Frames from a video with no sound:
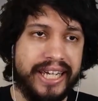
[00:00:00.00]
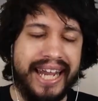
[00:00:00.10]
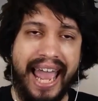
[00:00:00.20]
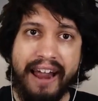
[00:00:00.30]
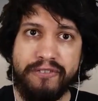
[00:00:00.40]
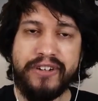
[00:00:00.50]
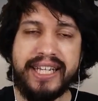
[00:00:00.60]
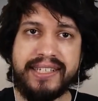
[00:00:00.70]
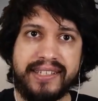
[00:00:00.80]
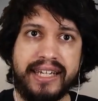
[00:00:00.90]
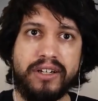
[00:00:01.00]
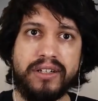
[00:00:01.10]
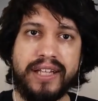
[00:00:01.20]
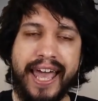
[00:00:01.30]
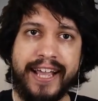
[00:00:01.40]
Look at every
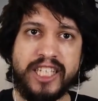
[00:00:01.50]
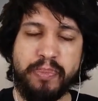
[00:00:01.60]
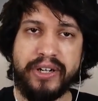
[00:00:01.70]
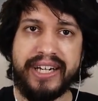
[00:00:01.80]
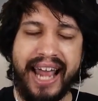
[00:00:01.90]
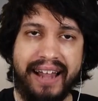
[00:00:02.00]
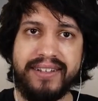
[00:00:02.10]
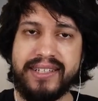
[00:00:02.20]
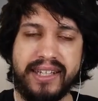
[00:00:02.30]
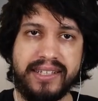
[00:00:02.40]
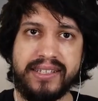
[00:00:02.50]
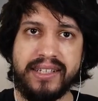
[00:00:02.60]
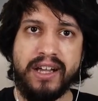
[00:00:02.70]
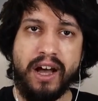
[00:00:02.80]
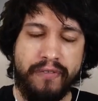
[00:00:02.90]
single expert
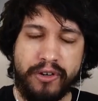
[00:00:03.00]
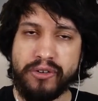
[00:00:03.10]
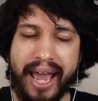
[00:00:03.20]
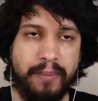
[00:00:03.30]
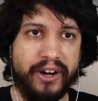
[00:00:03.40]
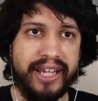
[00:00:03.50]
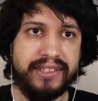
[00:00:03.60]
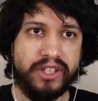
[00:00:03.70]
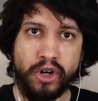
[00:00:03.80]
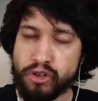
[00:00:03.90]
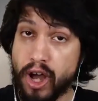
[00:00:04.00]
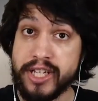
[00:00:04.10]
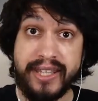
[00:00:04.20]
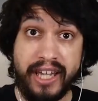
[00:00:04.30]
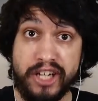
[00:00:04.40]
analysis of crime rates
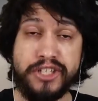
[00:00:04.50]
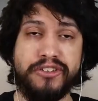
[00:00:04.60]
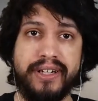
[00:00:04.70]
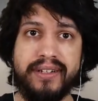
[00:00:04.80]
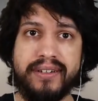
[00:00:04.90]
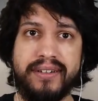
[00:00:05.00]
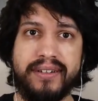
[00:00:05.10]
across the country.